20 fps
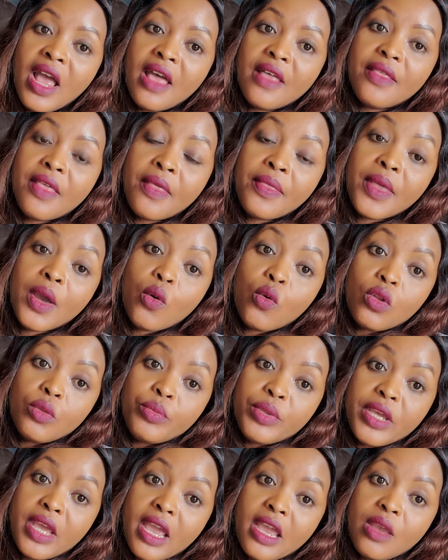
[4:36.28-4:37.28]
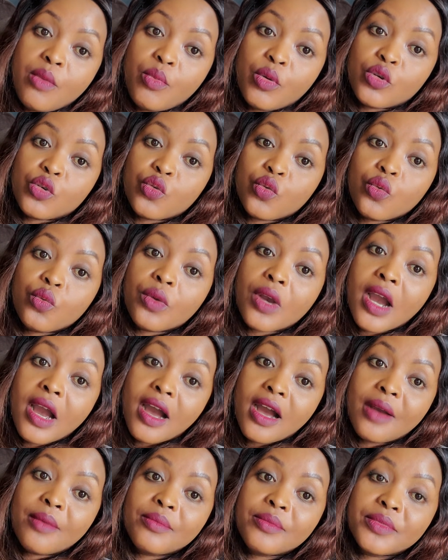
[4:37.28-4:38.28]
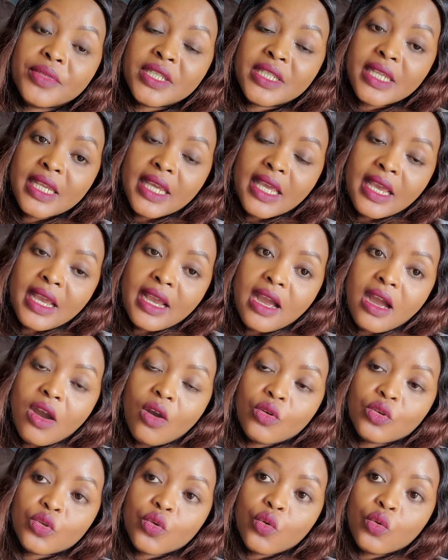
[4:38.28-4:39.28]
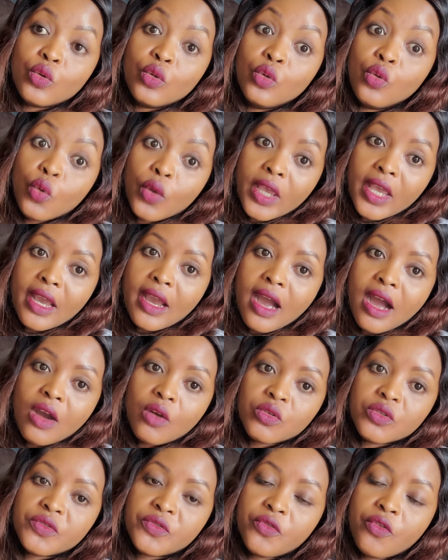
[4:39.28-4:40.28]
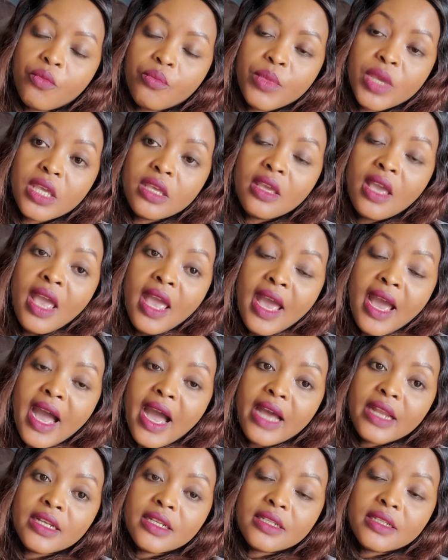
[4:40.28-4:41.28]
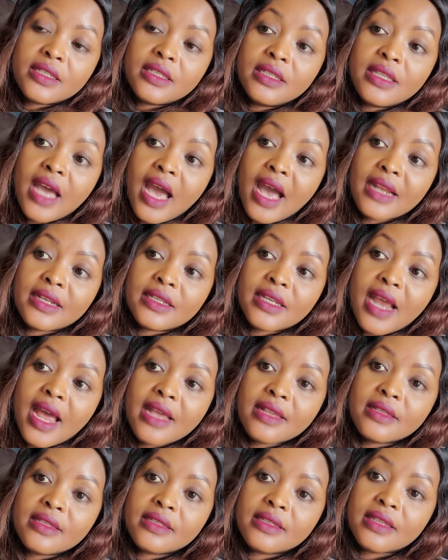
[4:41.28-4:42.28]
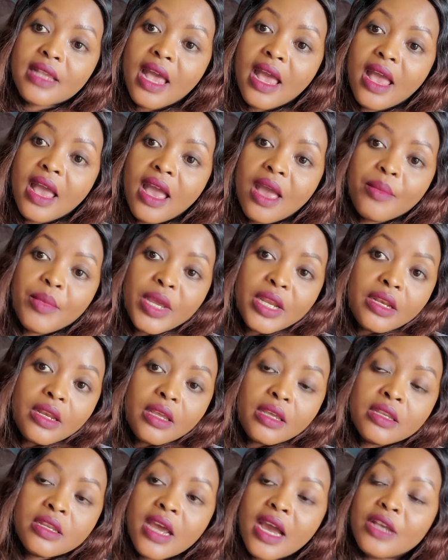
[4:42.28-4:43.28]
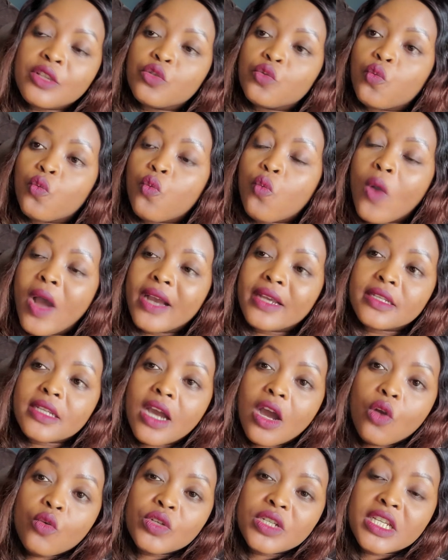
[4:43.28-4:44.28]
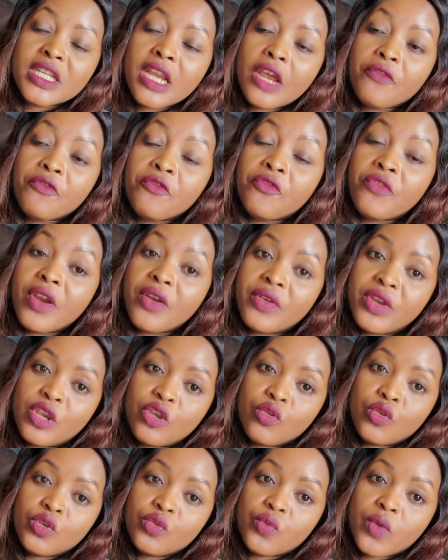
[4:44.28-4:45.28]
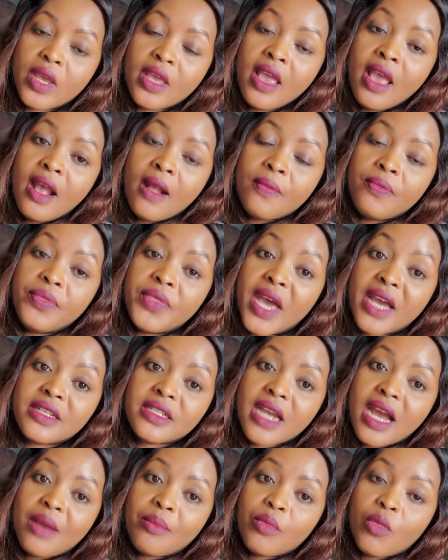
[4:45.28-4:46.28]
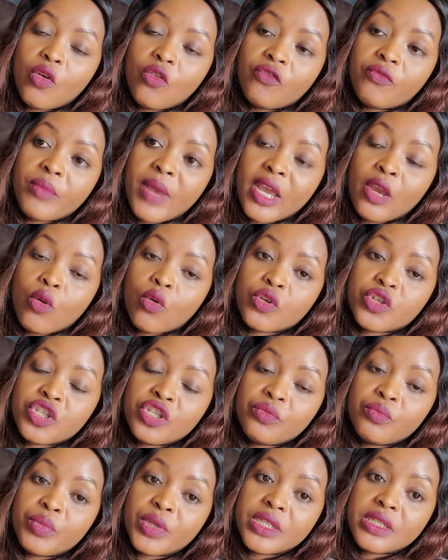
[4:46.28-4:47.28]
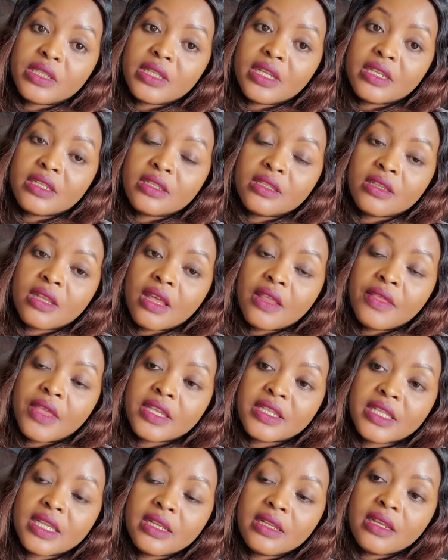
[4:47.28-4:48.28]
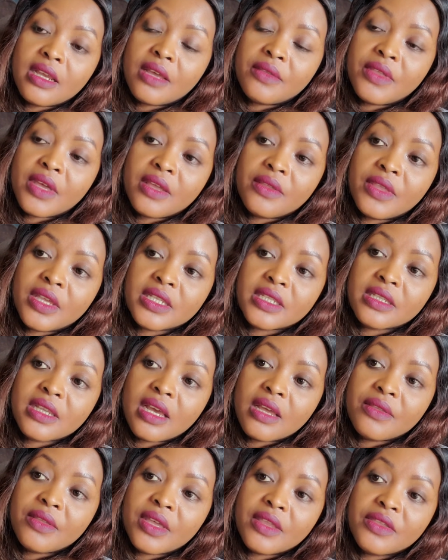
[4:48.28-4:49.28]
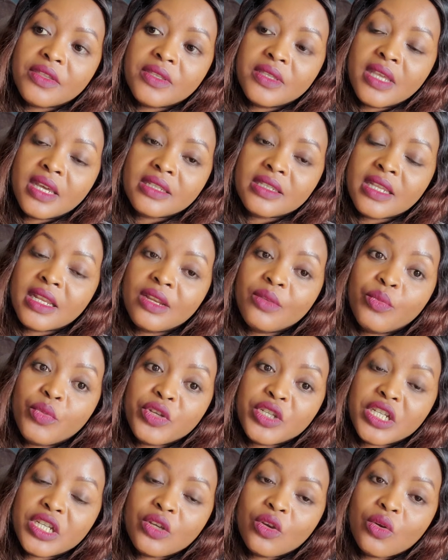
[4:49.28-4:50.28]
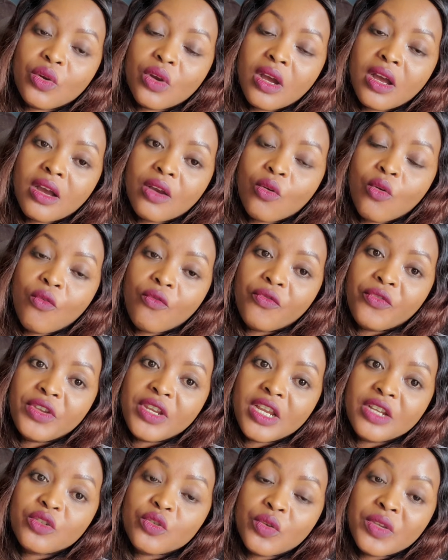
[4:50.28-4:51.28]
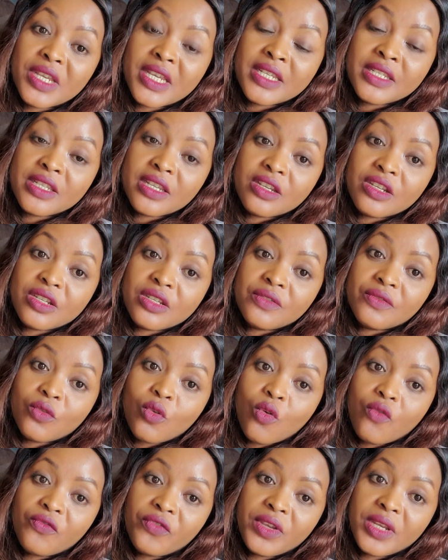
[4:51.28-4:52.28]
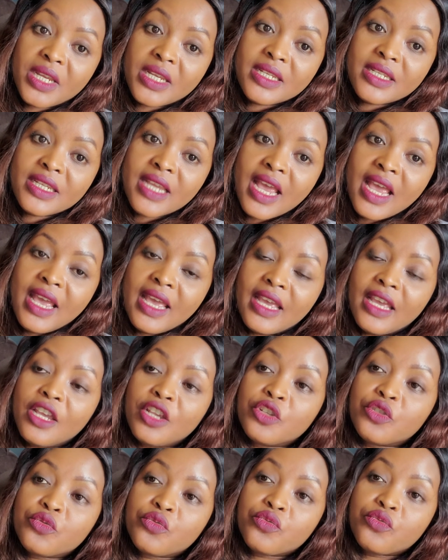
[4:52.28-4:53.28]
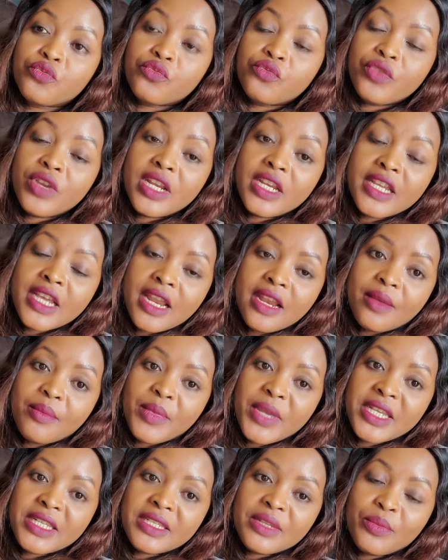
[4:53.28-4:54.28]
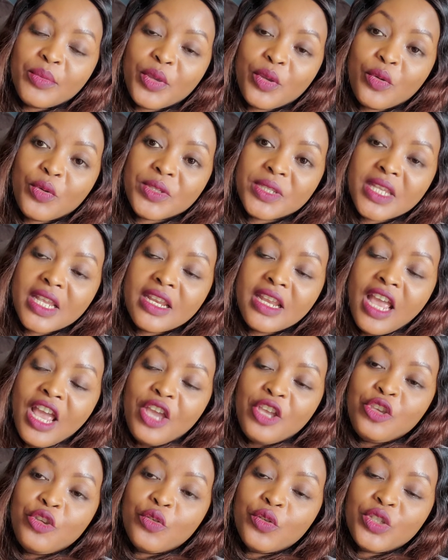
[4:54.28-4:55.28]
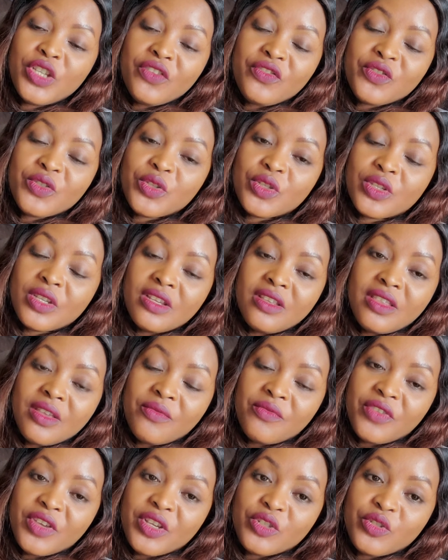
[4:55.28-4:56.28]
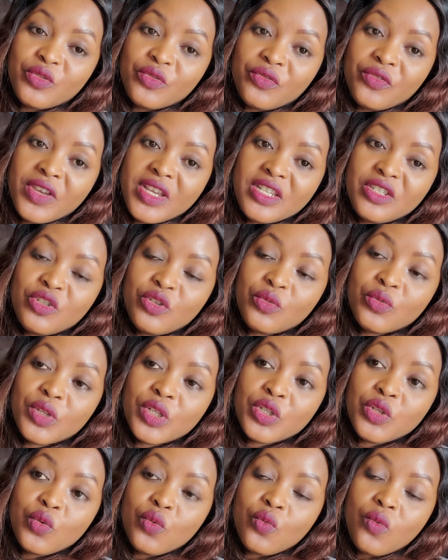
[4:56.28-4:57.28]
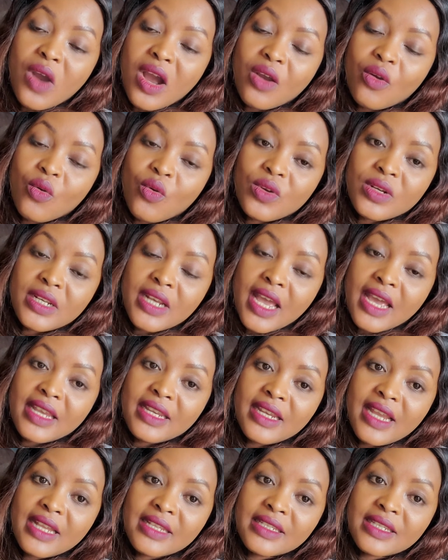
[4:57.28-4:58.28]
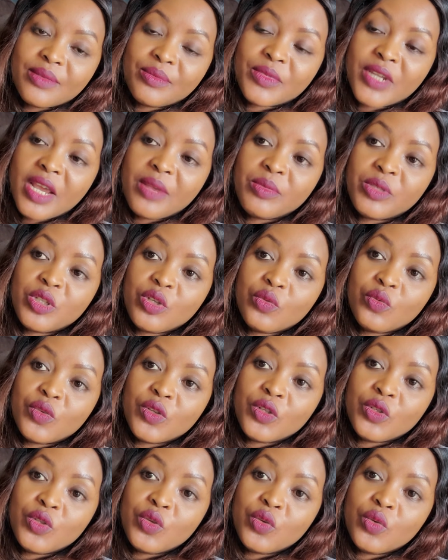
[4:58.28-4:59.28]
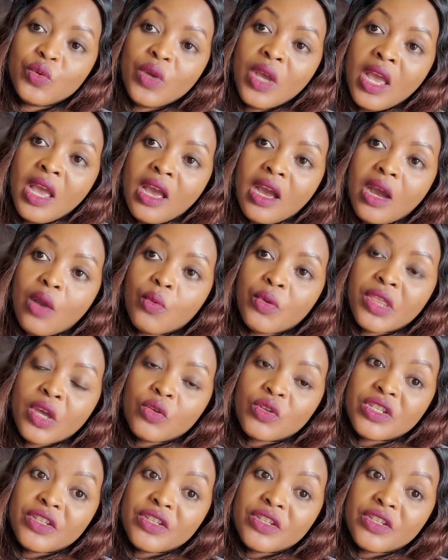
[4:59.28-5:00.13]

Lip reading: that they will be able to come seeking out or looking out for me. And that has, I mean, it has worked out in a very huge way. That arm of my coaching business, the celebrity confident or executive confident, is really an amazing, because then you you will never see them face to face. You will do work online, and sometimes you will do without